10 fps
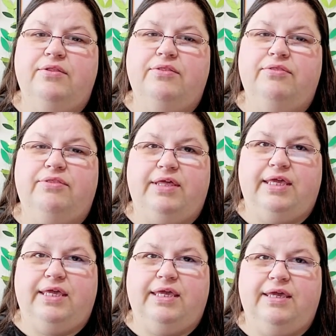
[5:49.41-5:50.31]

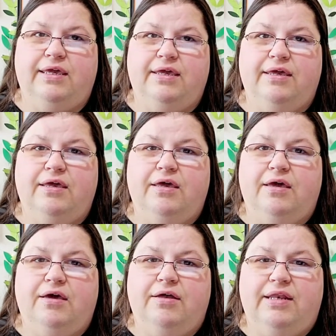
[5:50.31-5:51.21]
the
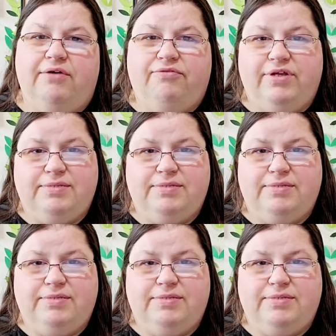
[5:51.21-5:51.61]
Netflix